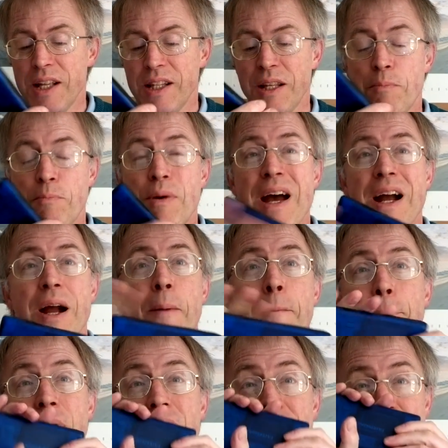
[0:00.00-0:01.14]
The back
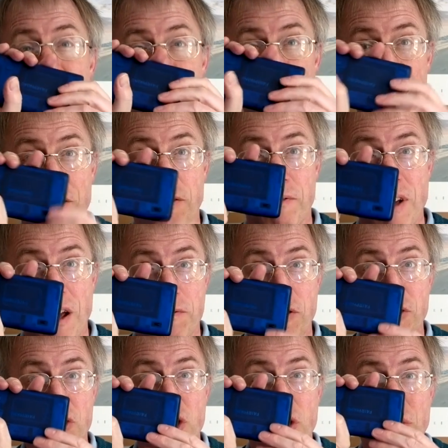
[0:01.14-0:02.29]
bucket shell of the
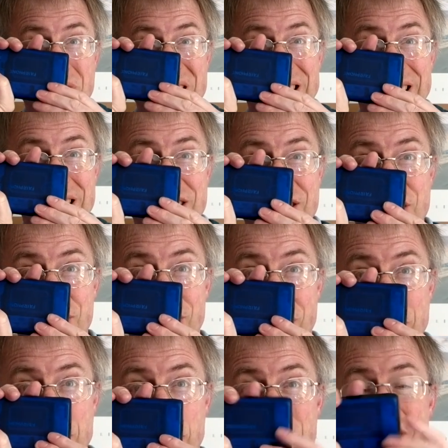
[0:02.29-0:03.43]
Fairphone 2, neatly
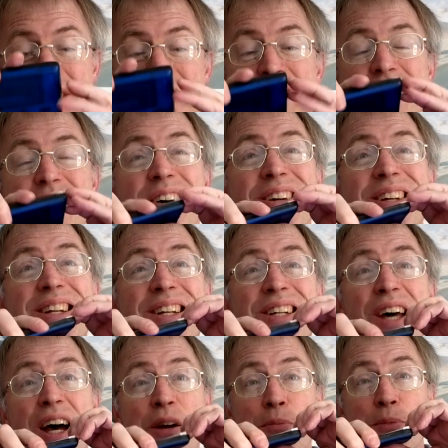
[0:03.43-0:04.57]
inscribed with "Design to
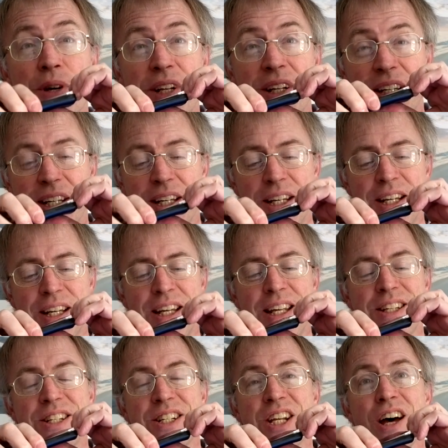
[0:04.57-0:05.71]
open,
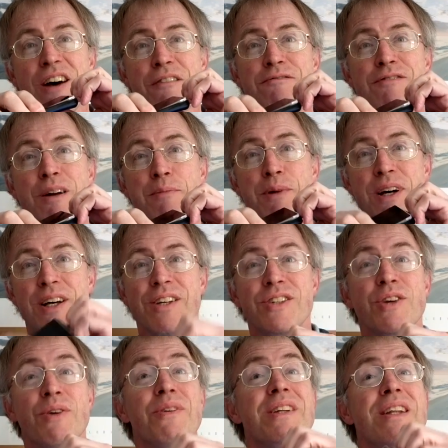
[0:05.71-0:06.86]
is tough rubber, so
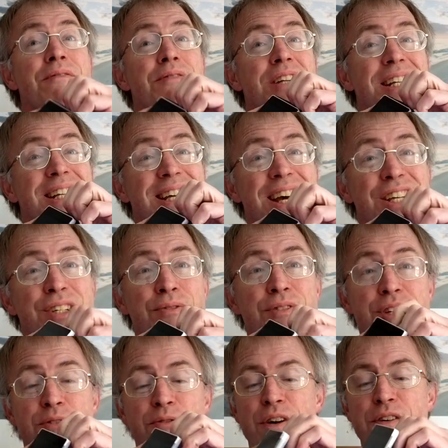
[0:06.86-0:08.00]
you'll never need a case for
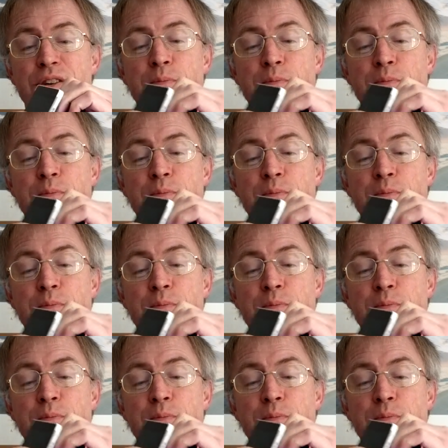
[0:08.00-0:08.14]
this phone.